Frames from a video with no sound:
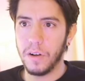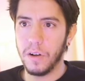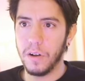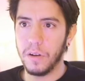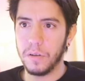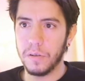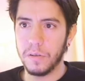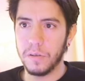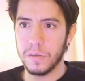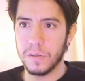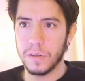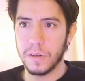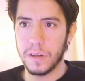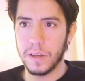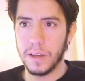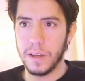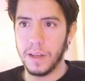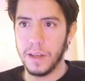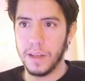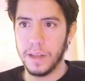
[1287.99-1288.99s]
own
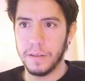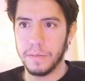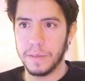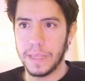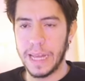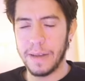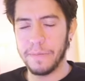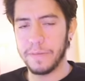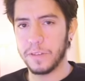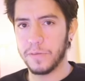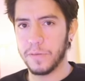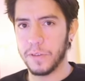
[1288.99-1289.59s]
tabs,